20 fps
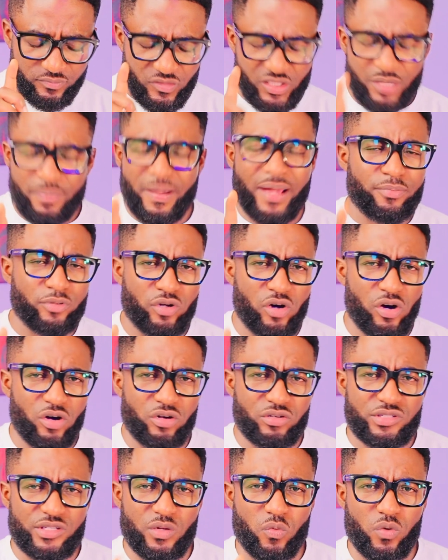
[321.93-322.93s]
The Bible
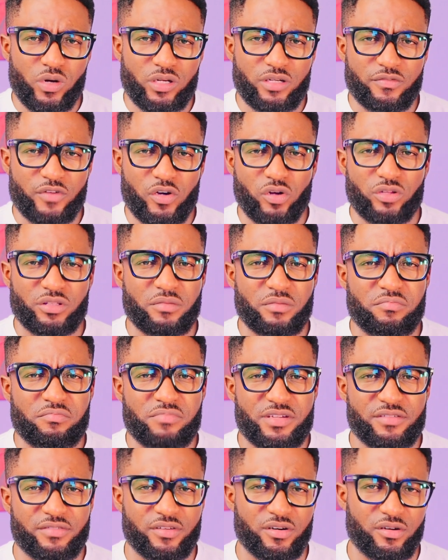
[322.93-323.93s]
calls the word of God the
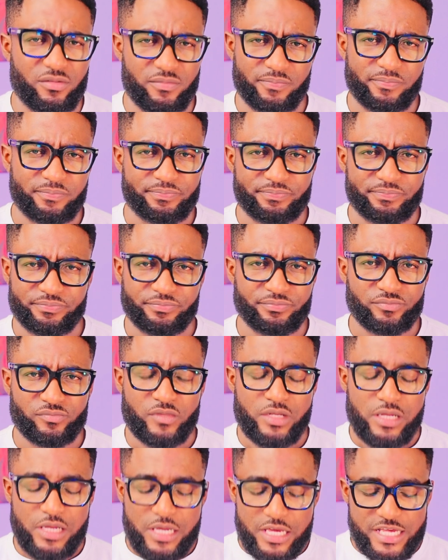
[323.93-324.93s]
mirror.
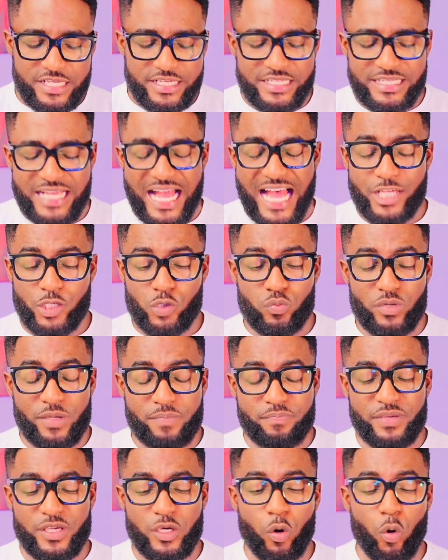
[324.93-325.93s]
He says, as
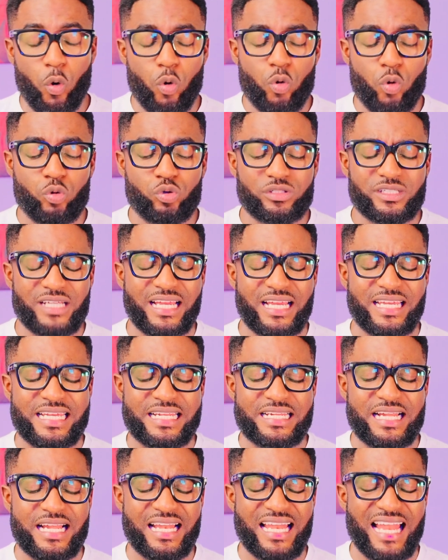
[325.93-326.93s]
we behold
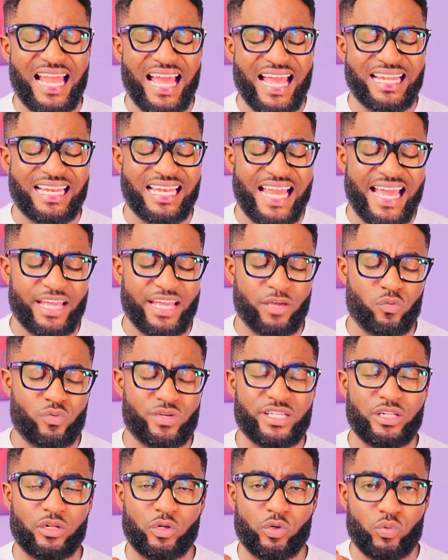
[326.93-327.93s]
it, like
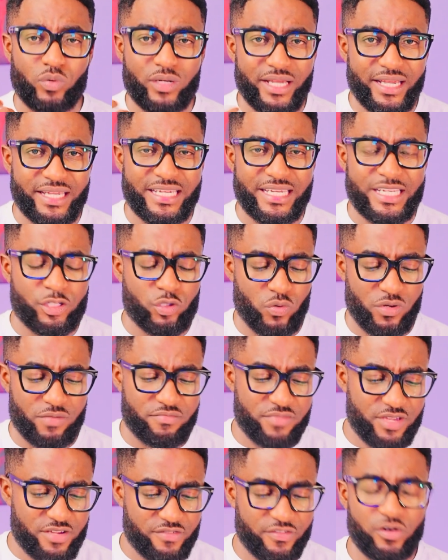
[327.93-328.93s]
we look into
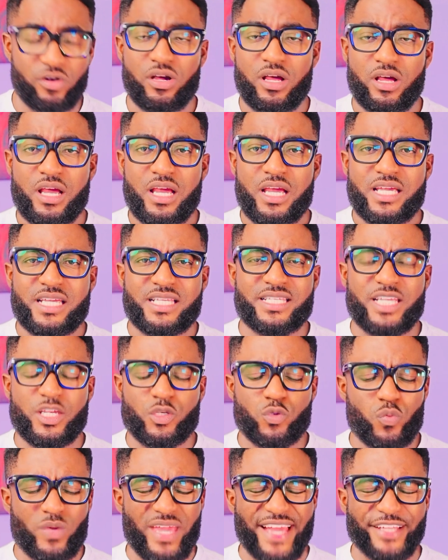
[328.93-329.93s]
a mirror, he
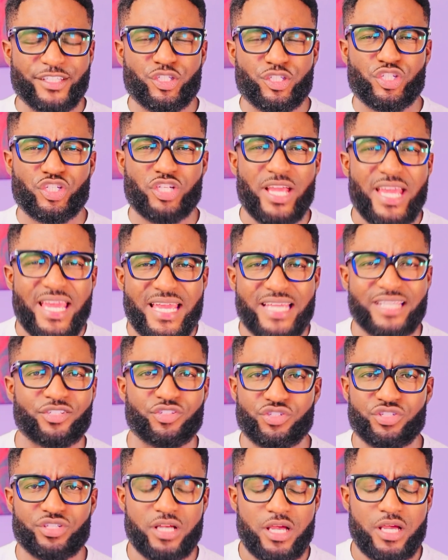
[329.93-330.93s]
says we are
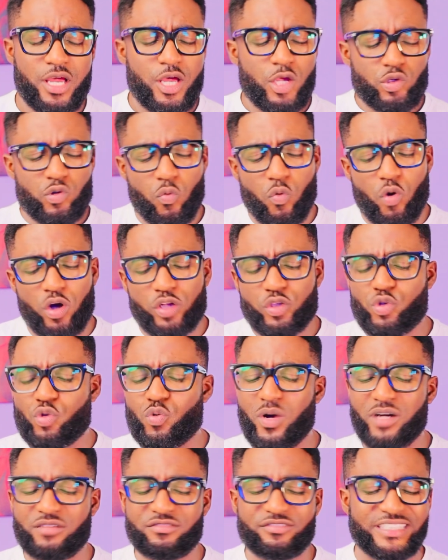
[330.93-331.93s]
changed. So what
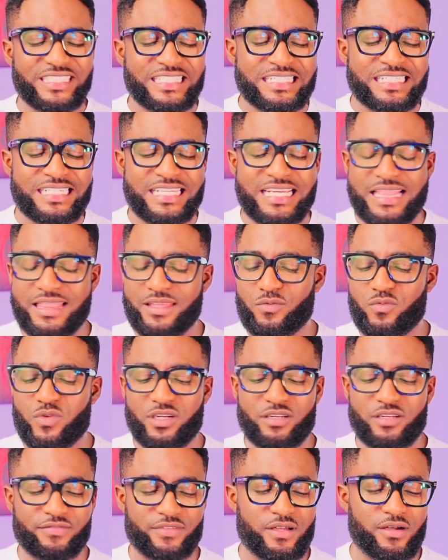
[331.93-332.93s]
you are reading in the
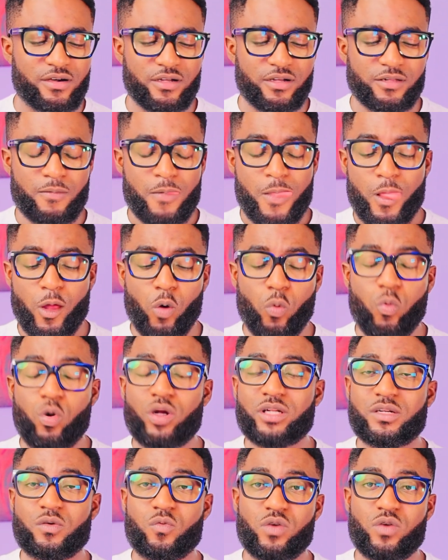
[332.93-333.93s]
word of God, or
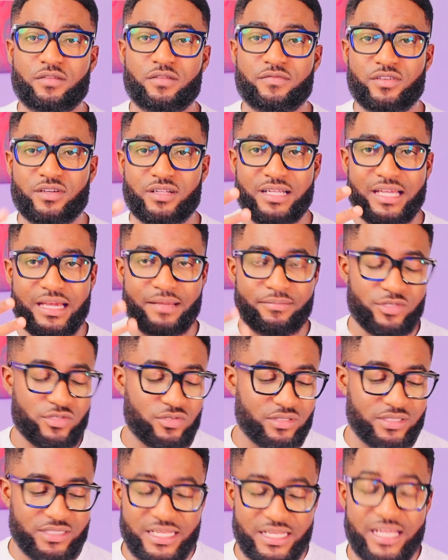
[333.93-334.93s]
what the word of God comes
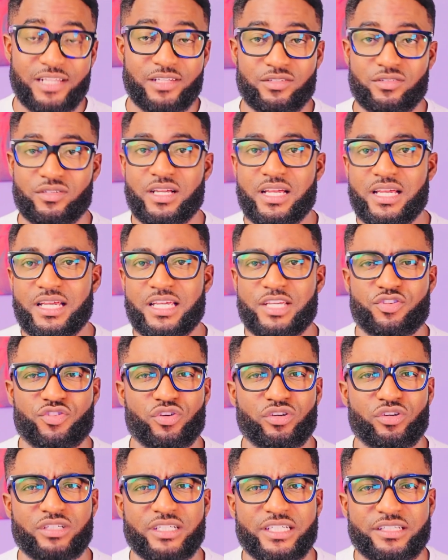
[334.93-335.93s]
to tell you,
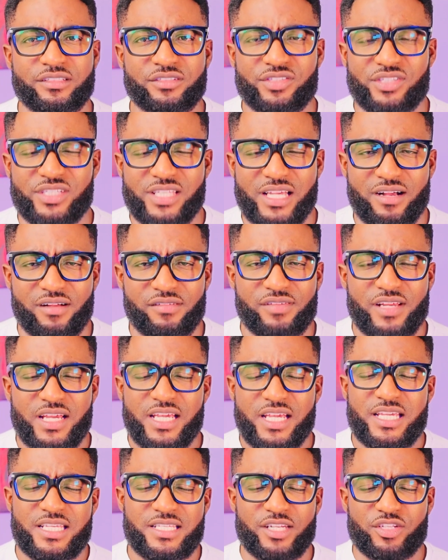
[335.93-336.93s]
is your real self,
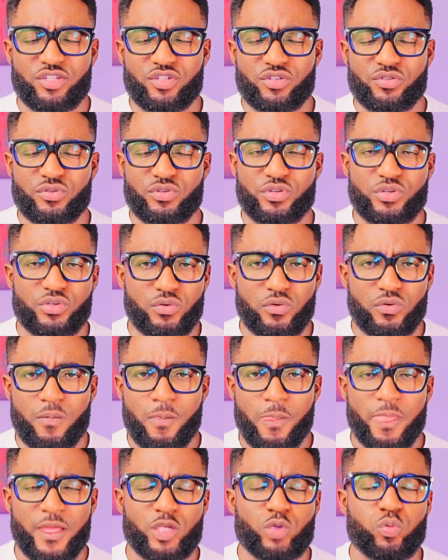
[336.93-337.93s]
is the true
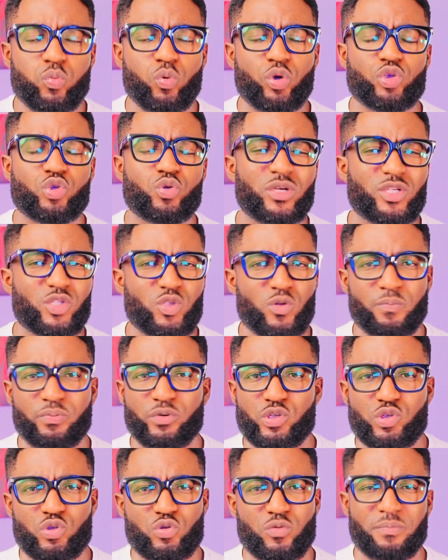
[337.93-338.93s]
you, is what you are
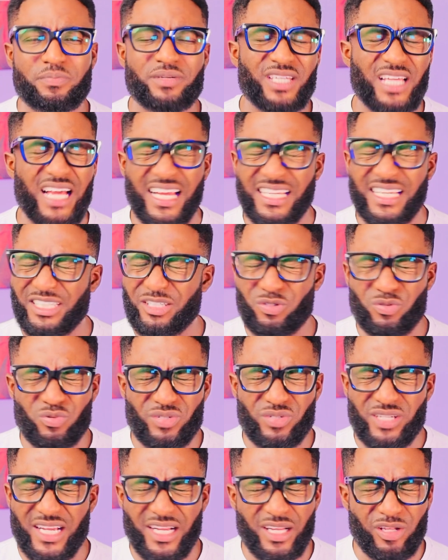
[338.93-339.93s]
supposed to be.
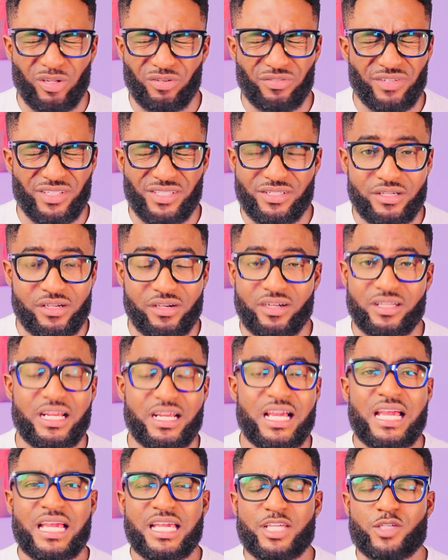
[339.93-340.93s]
Hallelujah, glory to
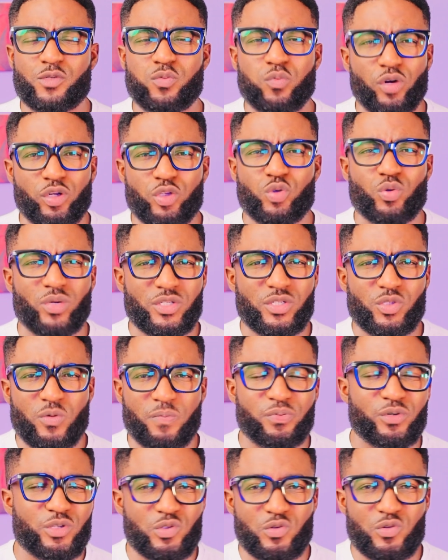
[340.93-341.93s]
God. Is what you are
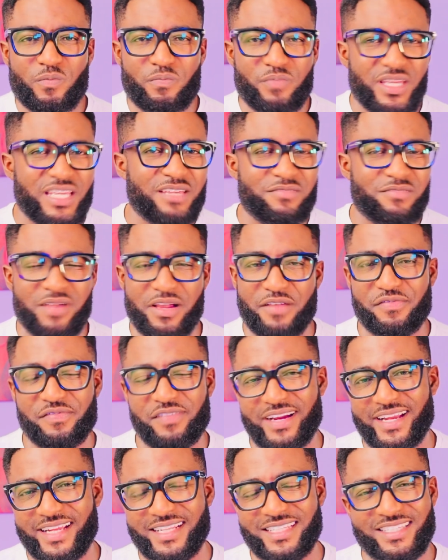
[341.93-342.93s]
supposed to be, my
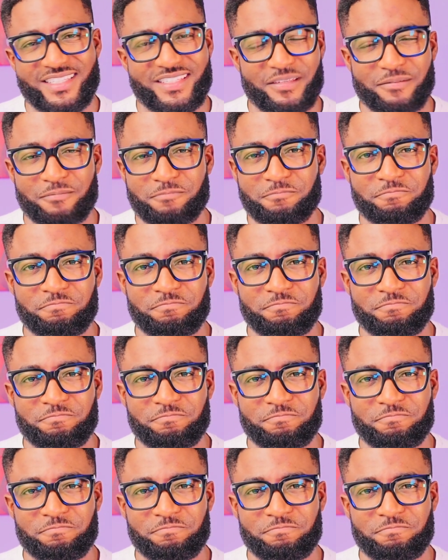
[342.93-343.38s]
friends.